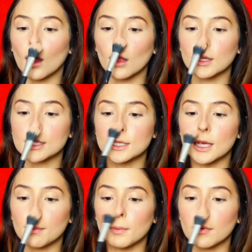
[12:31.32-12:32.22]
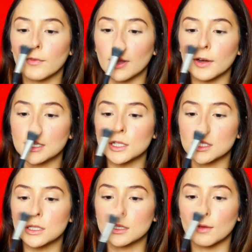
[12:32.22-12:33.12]
On the tip, very
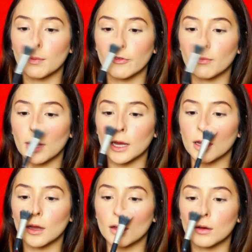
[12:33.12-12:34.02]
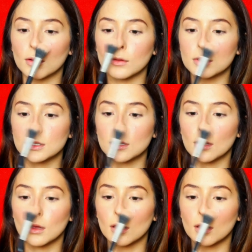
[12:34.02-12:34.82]
just tip of my nose,